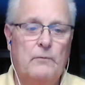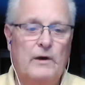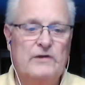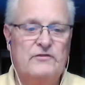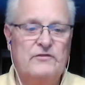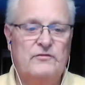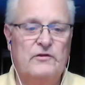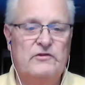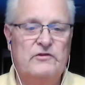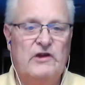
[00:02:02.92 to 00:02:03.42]

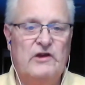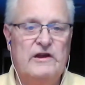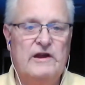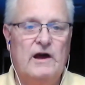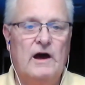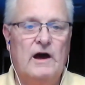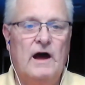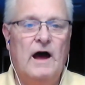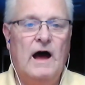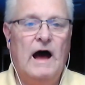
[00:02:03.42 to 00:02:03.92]
West
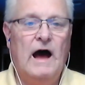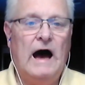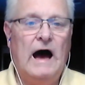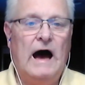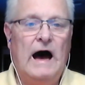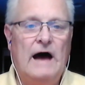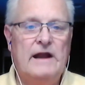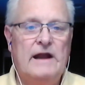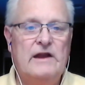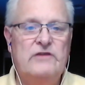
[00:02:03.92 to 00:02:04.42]
Virginia.
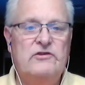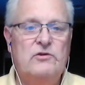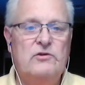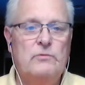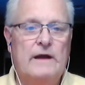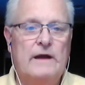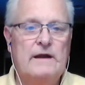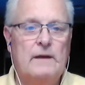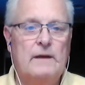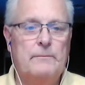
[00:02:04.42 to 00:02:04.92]
How did
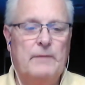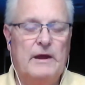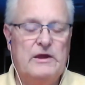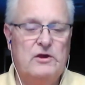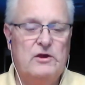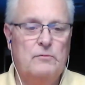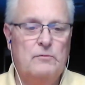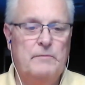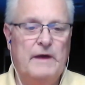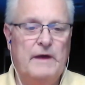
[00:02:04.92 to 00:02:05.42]
you end up at
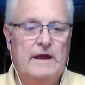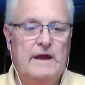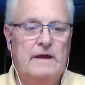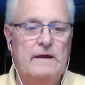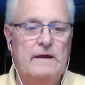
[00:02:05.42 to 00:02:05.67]
UB?